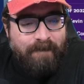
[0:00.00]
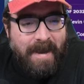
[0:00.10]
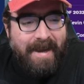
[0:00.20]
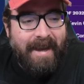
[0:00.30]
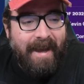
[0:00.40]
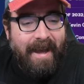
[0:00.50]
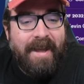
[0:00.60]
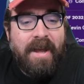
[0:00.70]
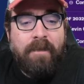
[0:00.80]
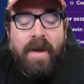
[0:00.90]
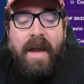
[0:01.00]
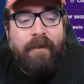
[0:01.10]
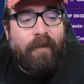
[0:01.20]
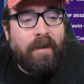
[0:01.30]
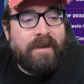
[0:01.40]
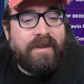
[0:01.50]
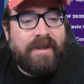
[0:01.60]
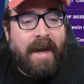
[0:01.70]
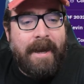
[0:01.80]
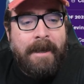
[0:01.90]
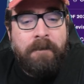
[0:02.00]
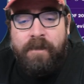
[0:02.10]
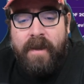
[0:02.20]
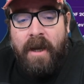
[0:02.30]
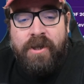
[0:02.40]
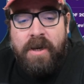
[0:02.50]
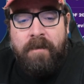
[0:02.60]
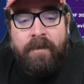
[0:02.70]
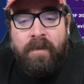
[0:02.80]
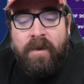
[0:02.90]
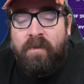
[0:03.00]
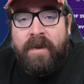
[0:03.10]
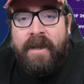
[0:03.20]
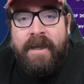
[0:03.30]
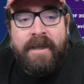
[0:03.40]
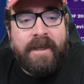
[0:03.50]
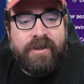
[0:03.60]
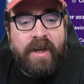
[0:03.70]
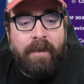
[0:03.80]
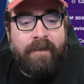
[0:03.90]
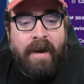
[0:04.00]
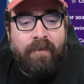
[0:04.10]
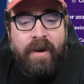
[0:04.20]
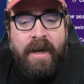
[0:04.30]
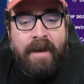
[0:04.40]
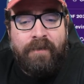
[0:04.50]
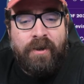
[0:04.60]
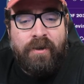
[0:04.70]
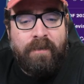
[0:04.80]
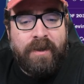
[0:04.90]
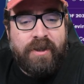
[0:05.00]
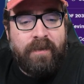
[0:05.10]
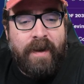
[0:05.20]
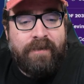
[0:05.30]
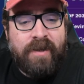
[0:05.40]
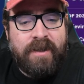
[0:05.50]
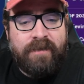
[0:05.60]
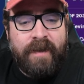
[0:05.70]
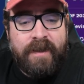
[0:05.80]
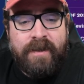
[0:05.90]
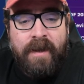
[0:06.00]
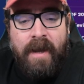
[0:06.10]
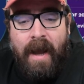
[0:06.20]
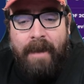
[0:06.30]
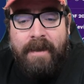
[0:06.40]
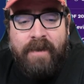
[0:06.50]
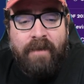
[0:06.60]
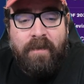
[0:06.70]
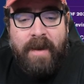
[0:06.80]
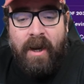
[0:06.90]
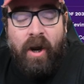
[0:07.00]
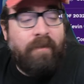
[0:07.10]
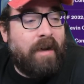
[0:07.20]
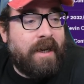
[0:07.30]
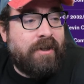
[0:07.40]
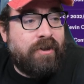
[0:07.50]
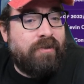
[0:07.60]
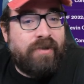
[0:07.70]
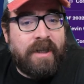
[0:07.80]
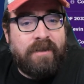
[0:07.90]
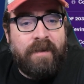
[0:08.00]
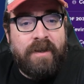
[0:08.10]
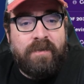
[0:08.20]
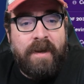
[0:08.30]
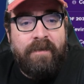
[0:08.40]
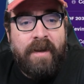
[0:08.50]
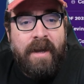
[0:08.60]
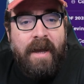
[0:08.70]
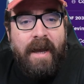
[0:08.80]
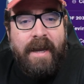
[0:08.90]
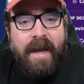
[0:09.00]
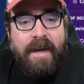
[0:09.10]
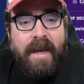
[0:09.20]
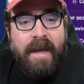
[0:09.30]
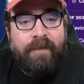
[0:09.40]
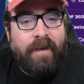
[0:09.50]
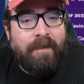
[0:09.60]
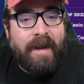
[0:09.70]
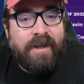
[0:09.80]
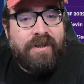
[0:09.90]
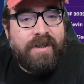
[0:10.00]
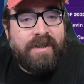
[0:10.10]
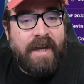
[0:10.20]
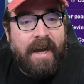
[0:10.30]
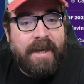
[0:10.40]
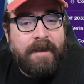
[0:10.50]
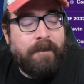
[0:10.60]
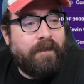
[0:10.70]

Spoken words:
but if I were to stay, I genuinely think we could win the league next year without really having to do much in the way of transfers. And they've given me a lot of money to do transfers with, again, if I manage to stay.